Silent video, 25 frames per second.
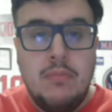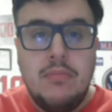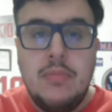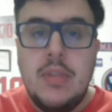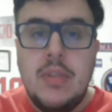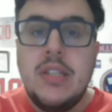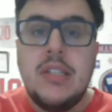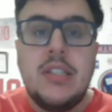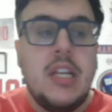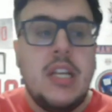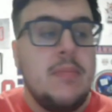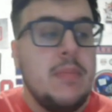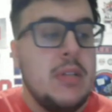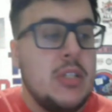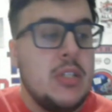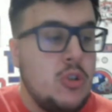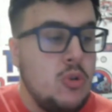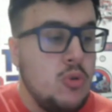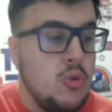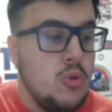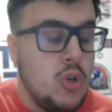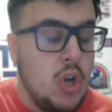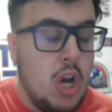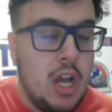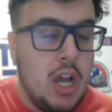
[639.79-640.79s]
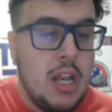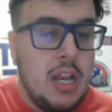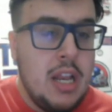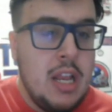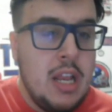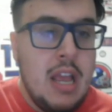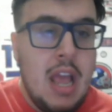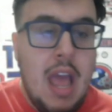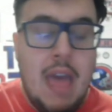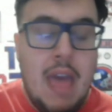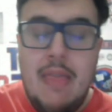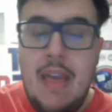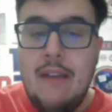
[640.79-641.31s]
This team is too good,
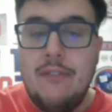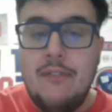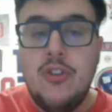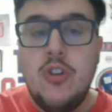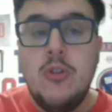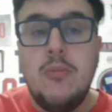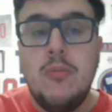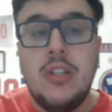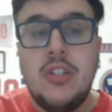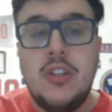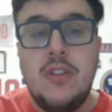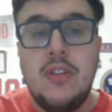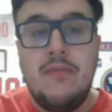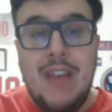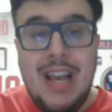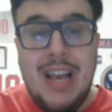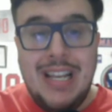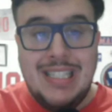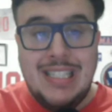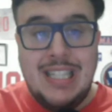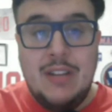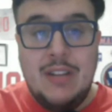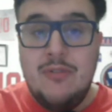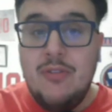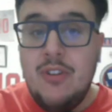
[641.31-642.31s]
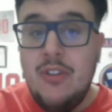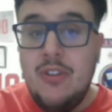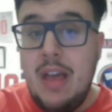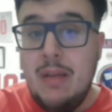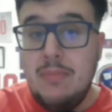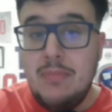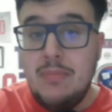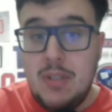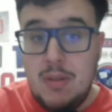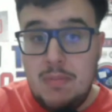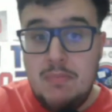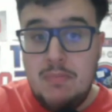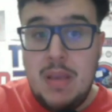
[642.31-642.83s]
and they have too much invested for
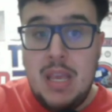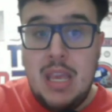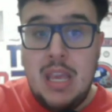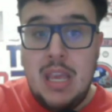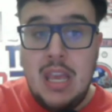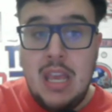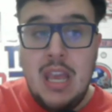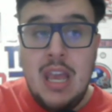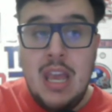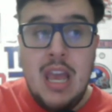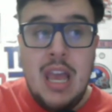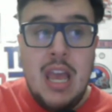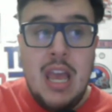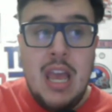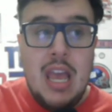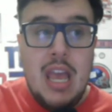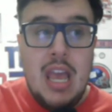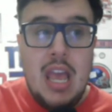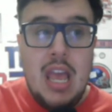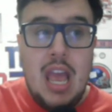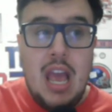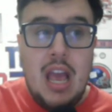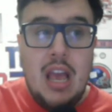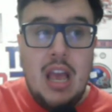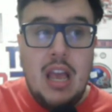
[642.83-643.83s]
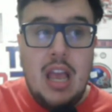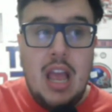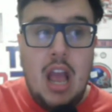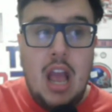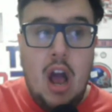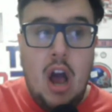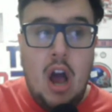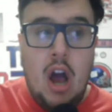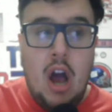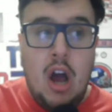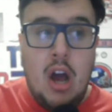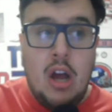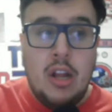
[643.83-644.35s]
them to be
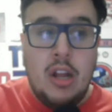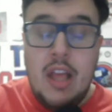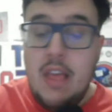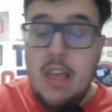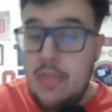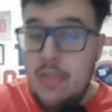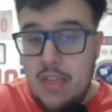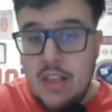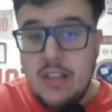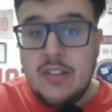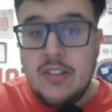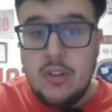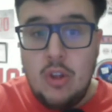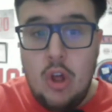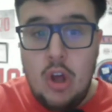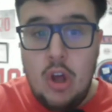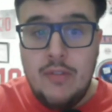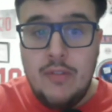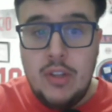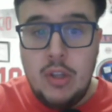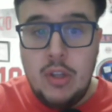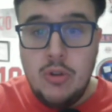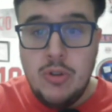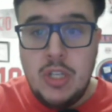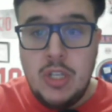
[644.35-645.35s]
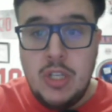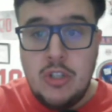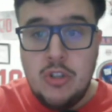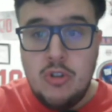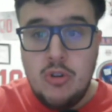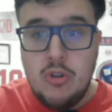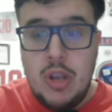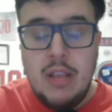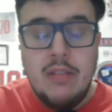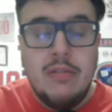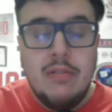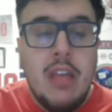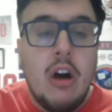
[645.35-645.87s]
on this long of a losing
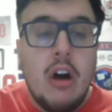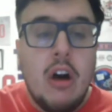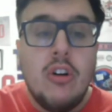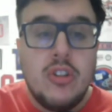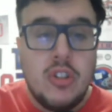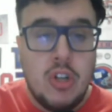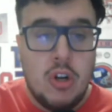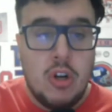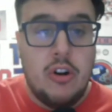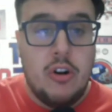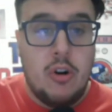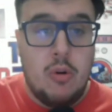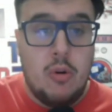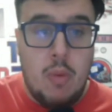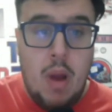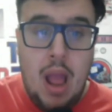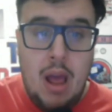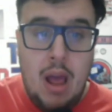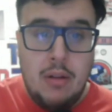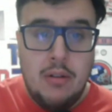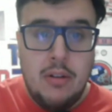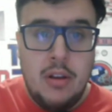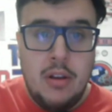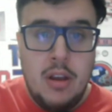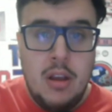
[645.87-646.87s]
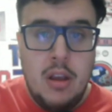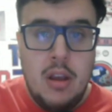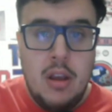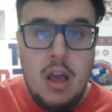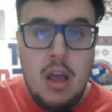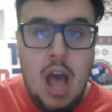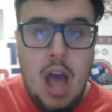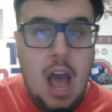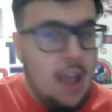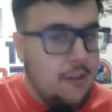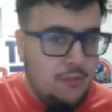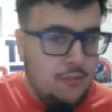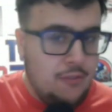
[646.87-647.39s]
streak. They'll turn it around.
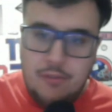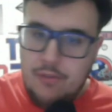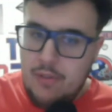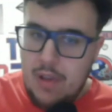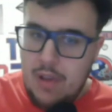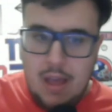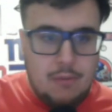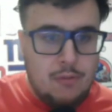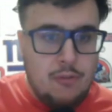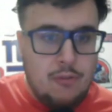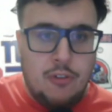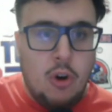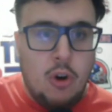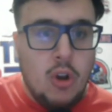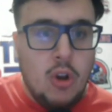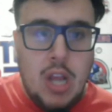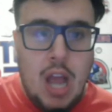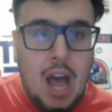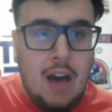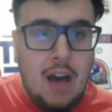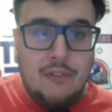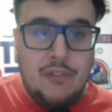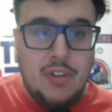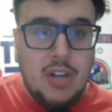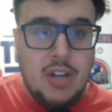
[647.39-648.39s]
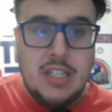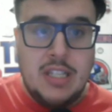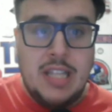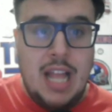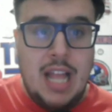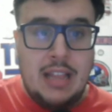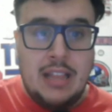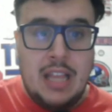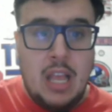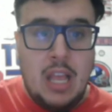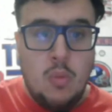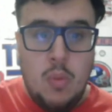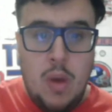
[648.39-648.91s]
I have full confidence
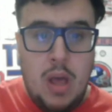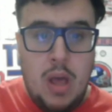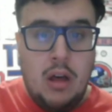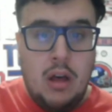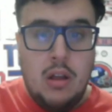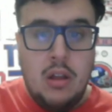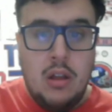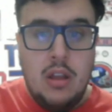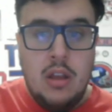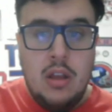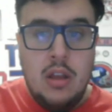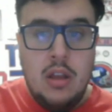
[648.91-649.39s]
that they will.